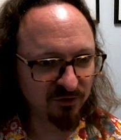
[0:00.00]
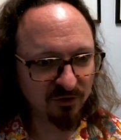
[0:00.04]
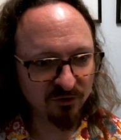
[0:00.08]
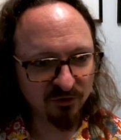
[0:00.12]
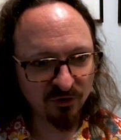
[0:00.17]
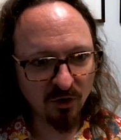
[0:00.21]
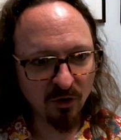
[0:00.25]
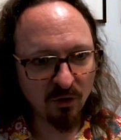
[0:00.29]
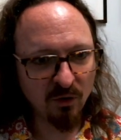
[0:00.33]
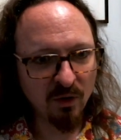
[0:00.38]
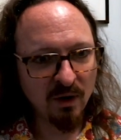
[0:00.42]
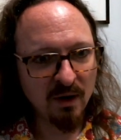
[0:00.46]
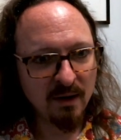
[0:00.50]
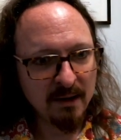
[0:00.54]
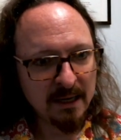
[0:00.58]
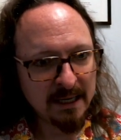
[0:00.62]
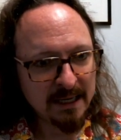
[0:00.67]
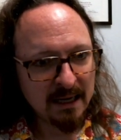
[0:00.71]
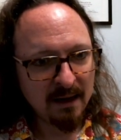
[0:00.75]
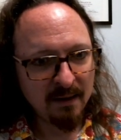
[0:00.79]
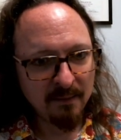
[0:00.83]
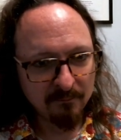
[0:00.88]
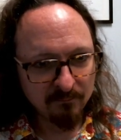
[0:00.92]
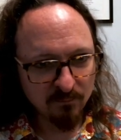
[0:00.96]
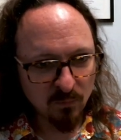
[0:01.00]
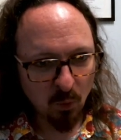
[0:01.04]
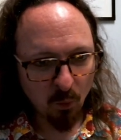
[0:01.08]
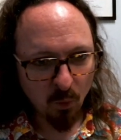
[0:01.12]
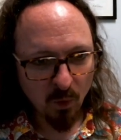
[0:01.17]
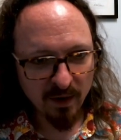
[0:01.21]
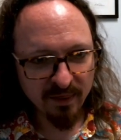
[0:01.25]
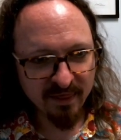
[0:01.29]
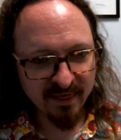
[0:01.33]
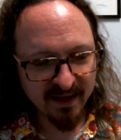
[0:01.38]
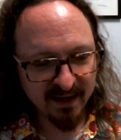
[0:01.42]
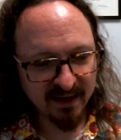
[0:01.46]
So
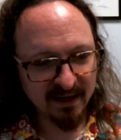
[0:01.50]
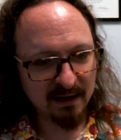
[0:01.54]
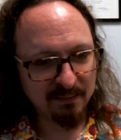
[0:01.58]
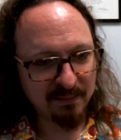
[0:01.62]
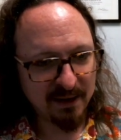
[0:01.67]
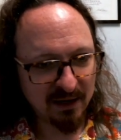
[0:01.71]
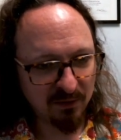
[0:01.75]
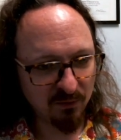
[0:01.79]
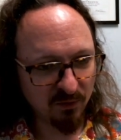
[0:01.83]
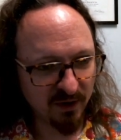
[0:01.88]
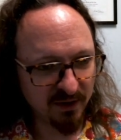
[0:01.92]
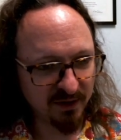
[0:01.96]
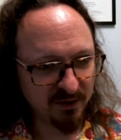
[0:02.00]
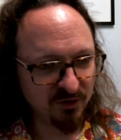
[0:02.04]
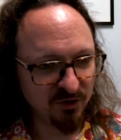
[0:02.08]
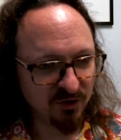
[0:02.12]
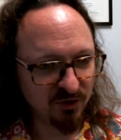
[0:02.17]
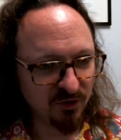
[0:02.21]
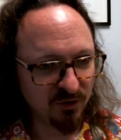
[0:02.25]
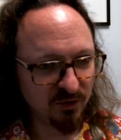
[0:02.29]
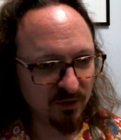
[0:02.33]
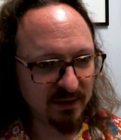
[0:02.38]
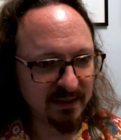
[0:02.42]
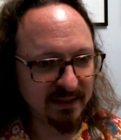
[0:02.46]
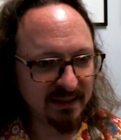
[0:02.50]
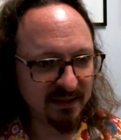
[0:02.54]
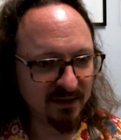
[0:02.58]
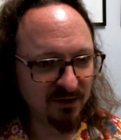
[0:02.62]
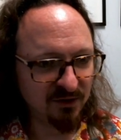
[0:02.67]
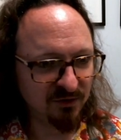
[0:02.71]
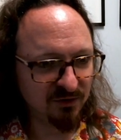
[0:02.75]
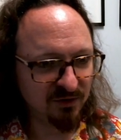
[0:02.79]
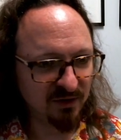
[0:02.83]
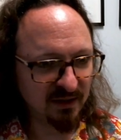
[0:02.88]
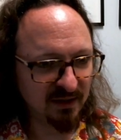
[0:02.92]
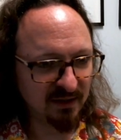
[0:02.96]
one thing I might want to do is,